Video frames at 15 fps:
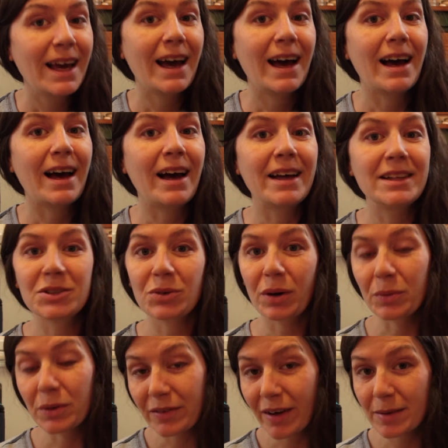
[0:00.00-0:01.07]
and so I
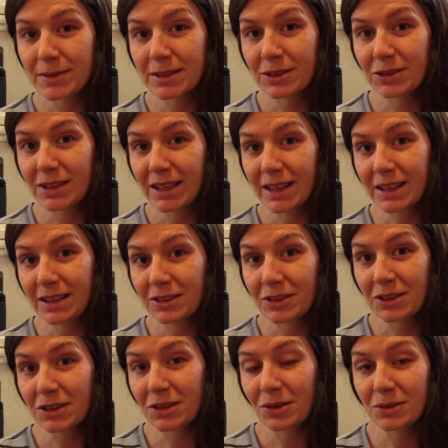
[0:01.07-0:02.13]
would have absolutely
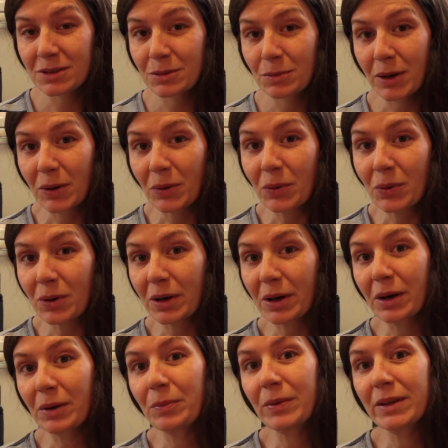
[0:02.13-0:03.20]
included those in my
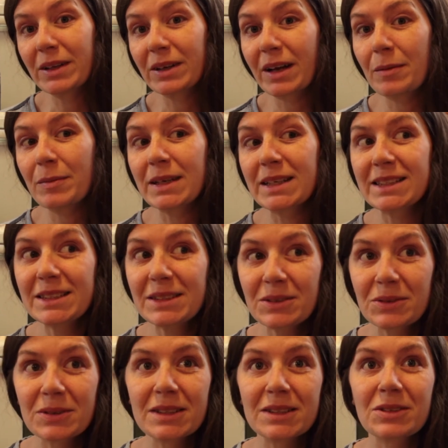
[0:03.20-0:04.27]
order, but they're coming
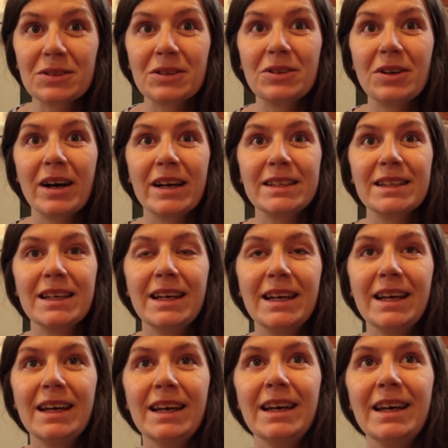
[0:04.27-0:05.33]
soon, so
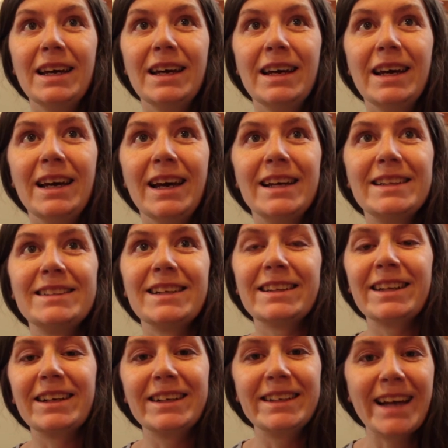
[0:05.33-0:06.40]
it's not
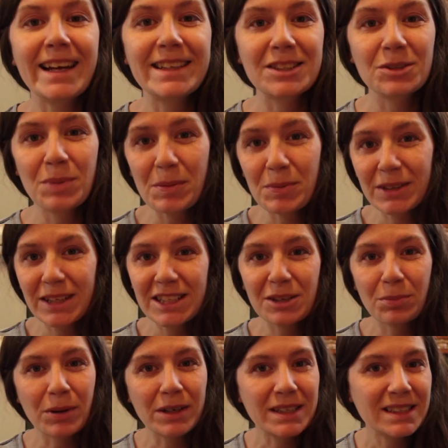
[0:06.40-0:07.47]
there yet, so people need to
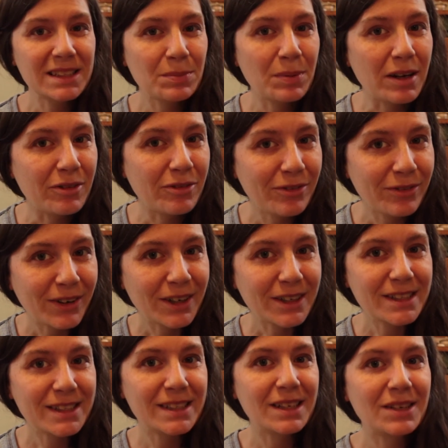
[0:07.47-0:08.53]
participate
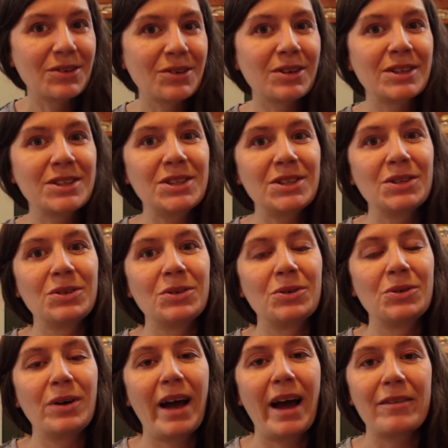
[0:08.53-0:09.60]
first in order
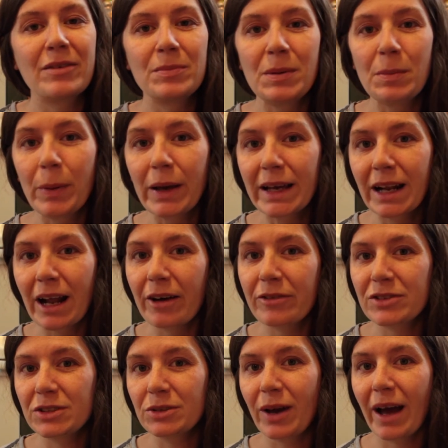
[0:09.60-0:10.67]
to have it be big
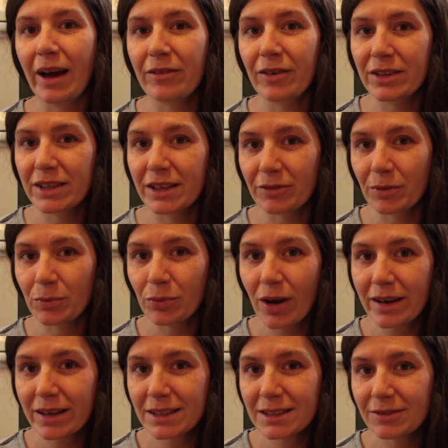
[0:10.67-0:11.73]
enough to have all the different
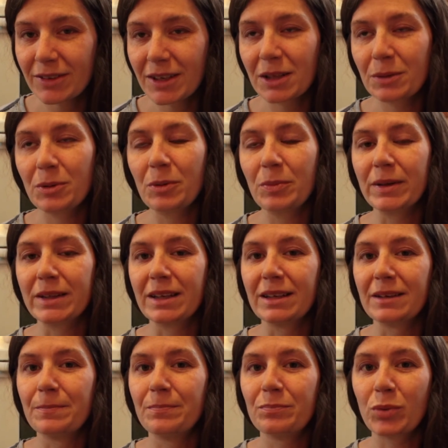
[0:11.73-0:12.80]
products available, but
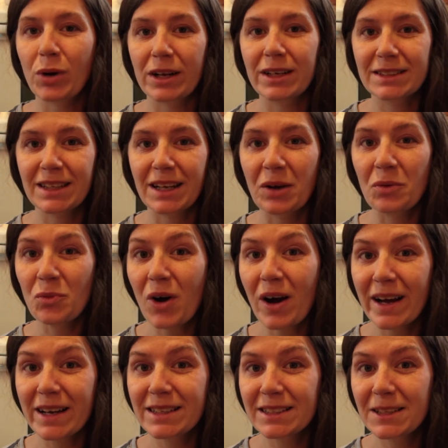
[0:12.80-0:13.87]
the products that I
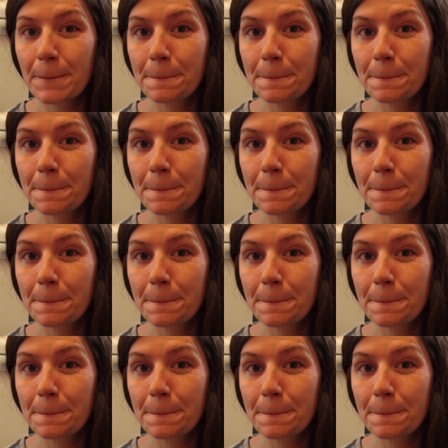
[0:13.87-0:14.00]
want